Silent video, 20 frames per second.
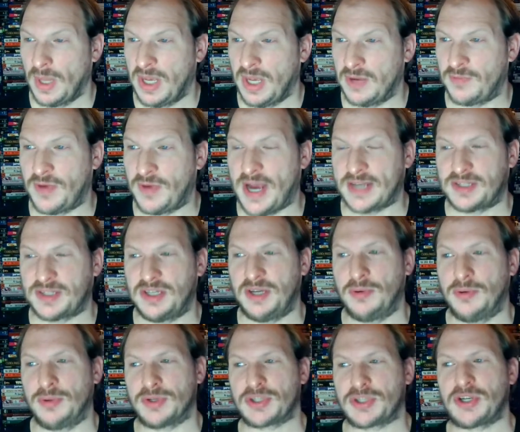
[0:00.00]
In fact, it
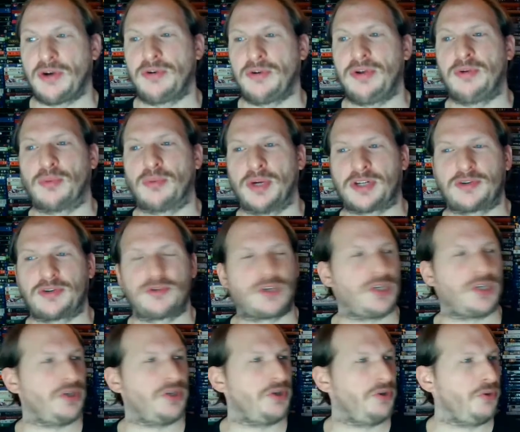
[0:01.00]
was Tony
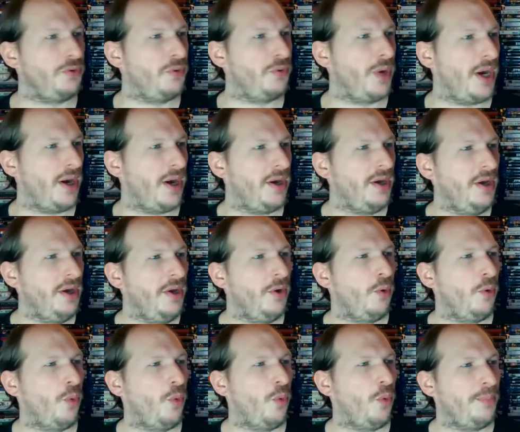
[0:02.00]
Richardson who
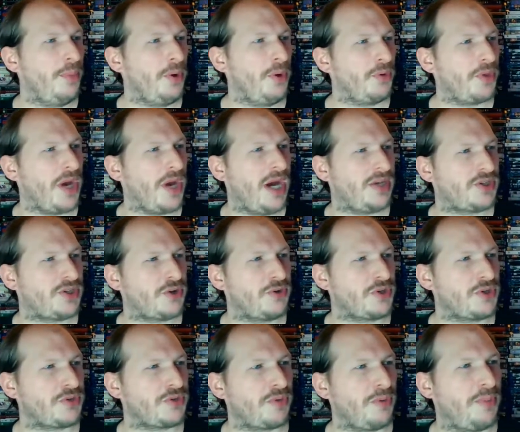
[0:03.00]
won both
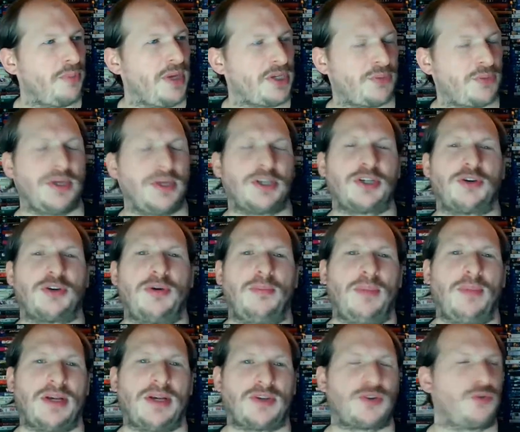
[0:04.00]
Oscars for Best Picture and
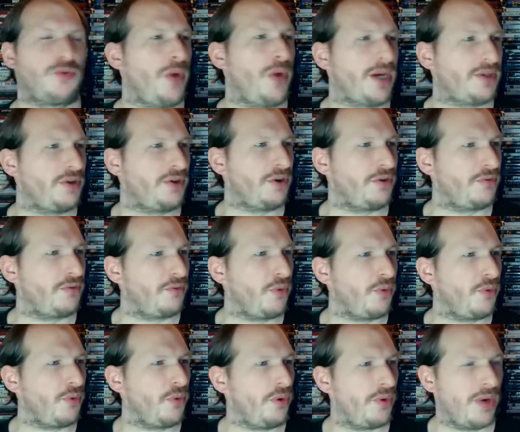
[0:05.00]
Best Director
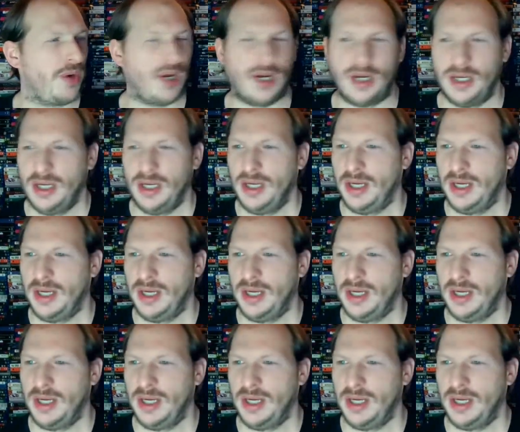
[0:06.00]
for